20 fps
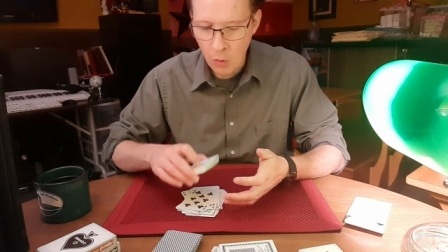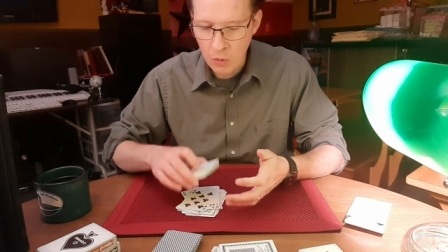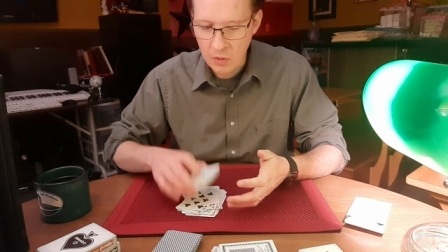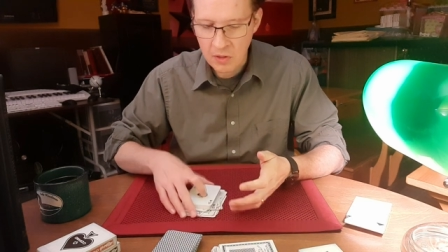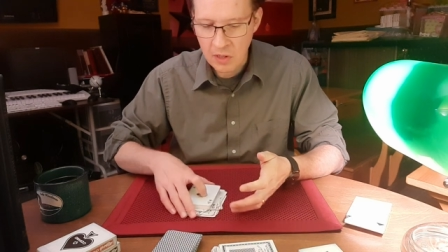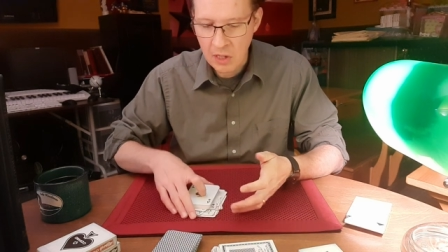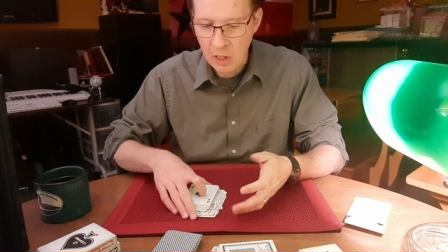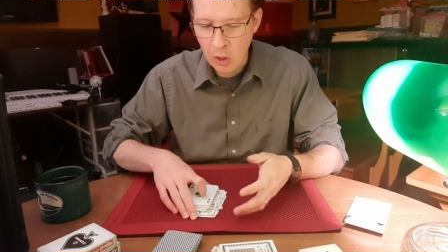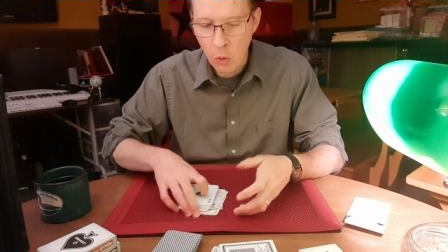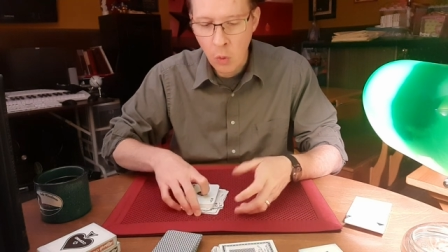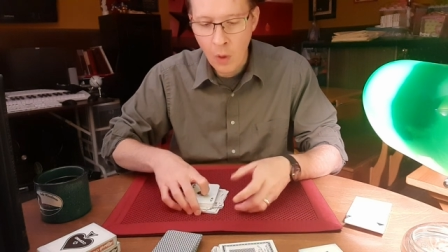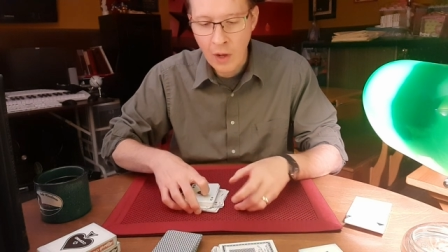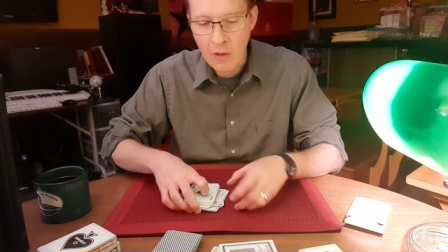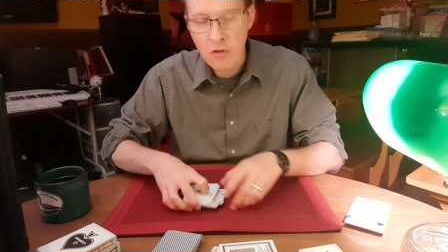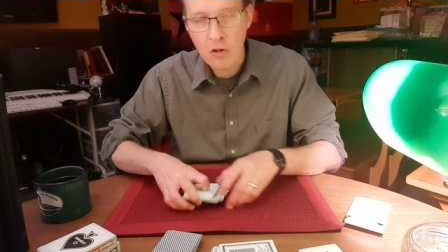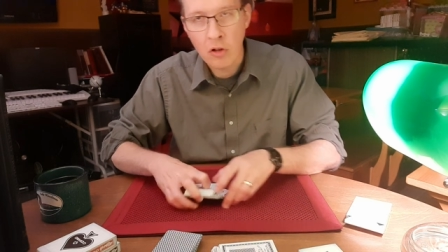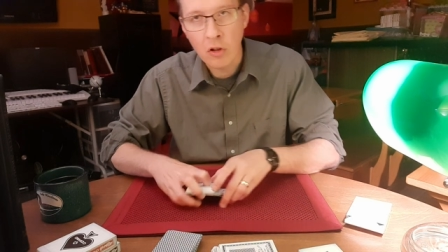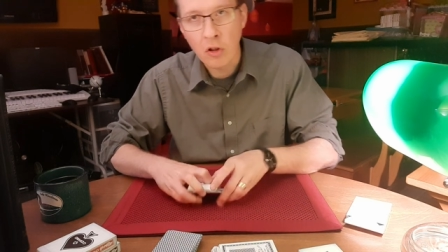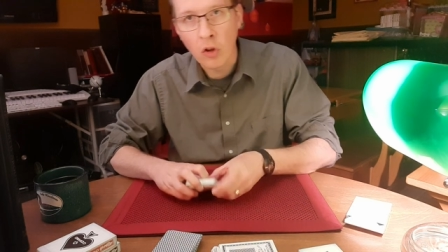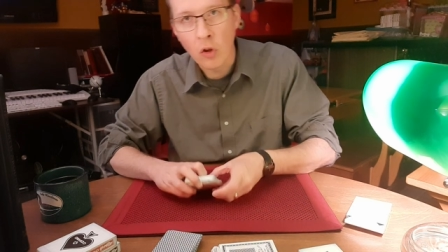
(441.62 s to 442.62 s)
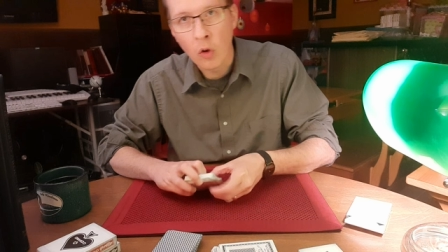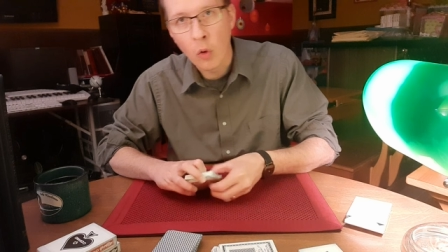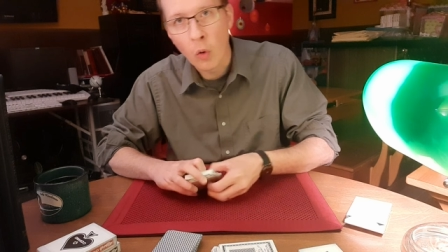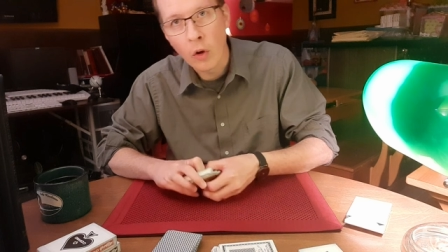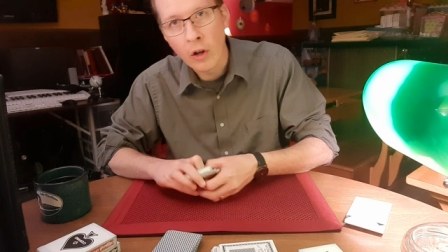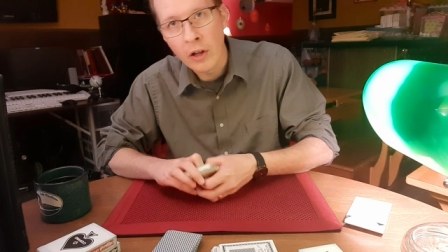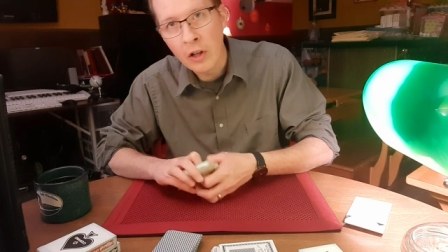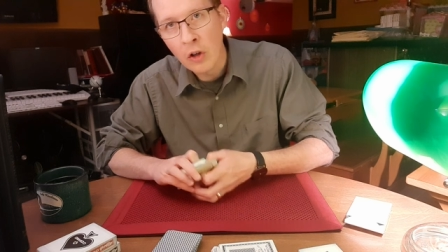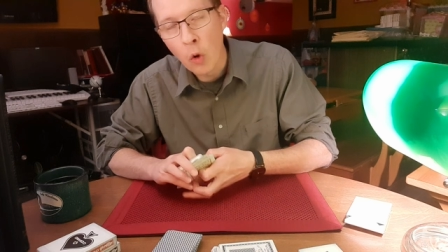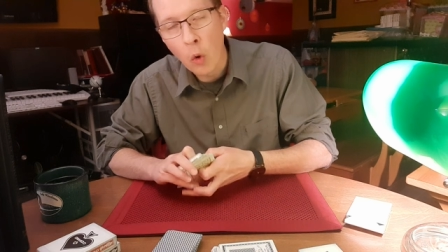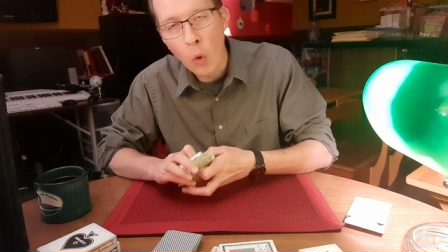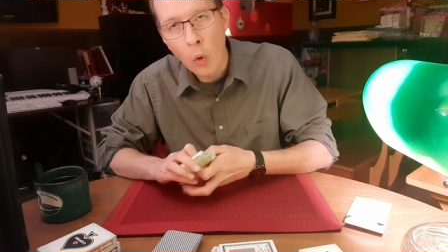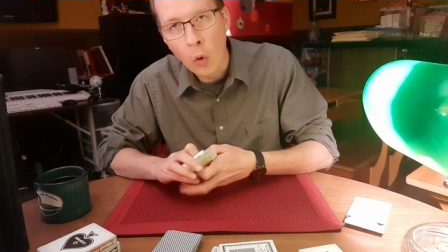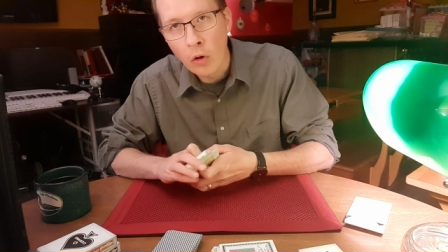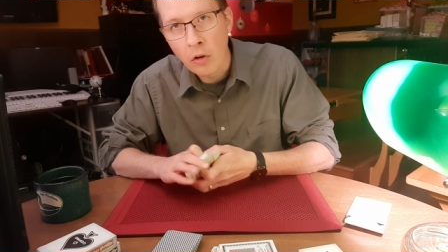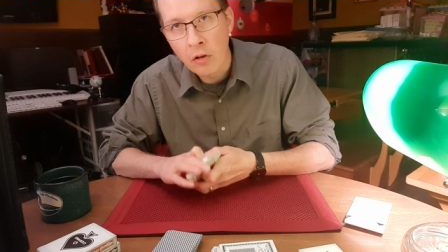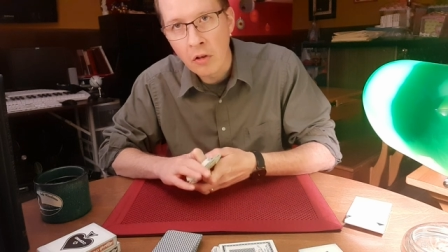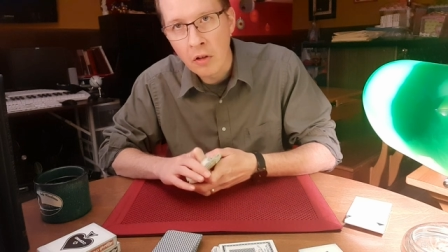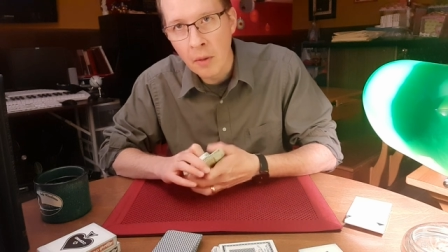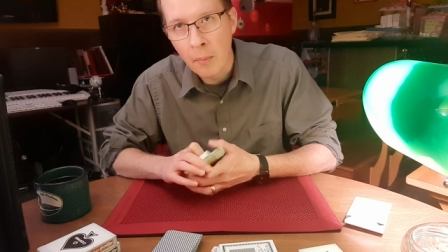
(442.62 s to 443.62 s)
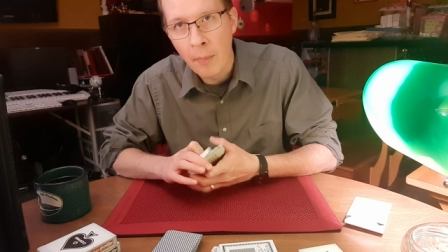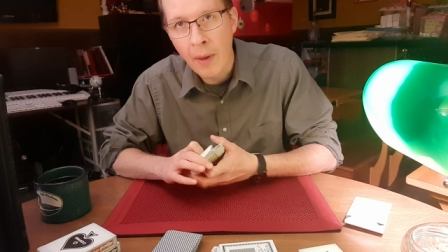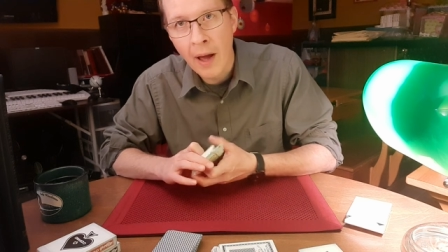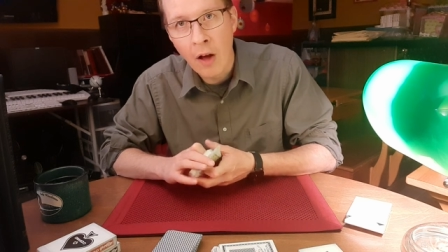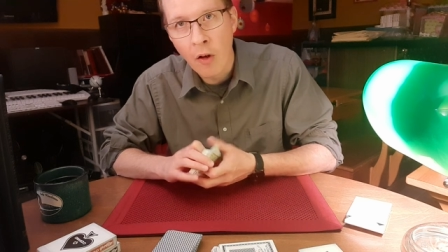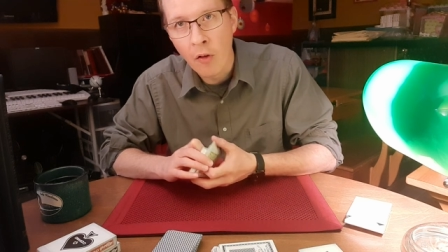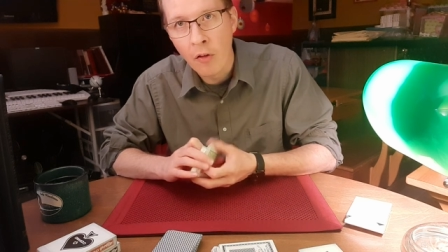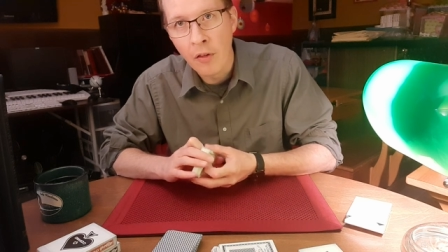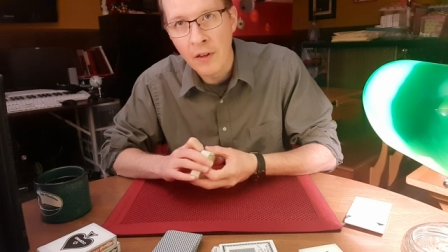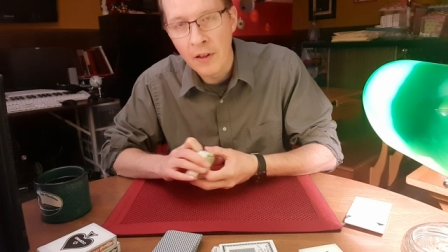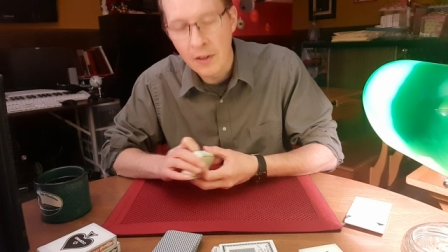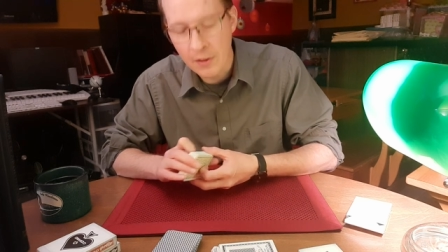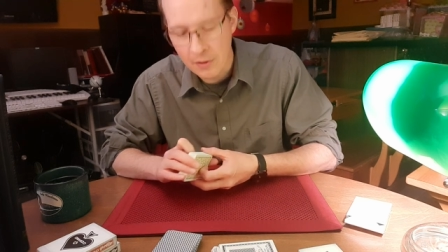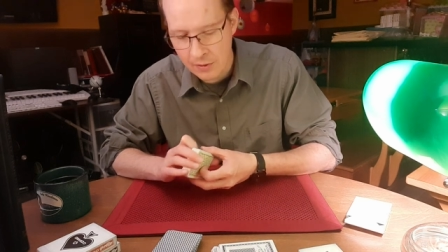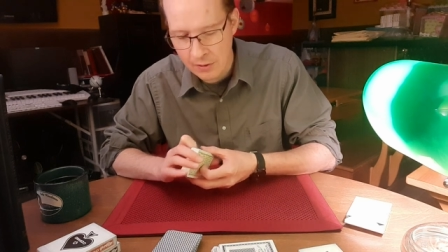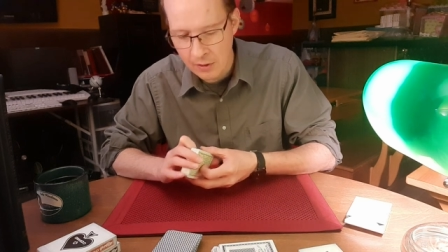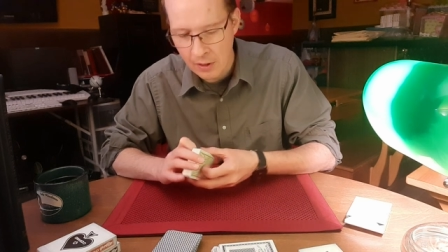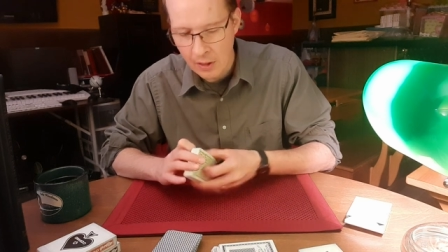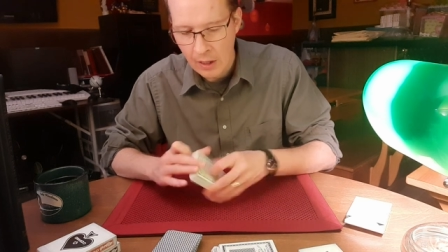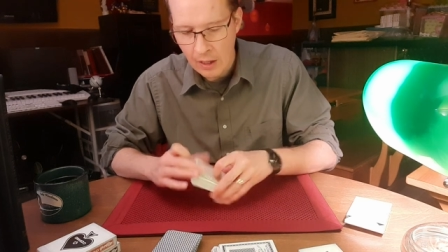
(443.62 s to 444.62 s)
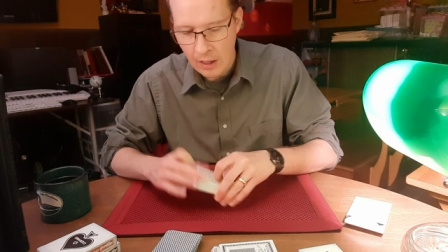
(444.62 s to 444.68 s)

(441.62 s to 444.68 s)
sequential or in order about this.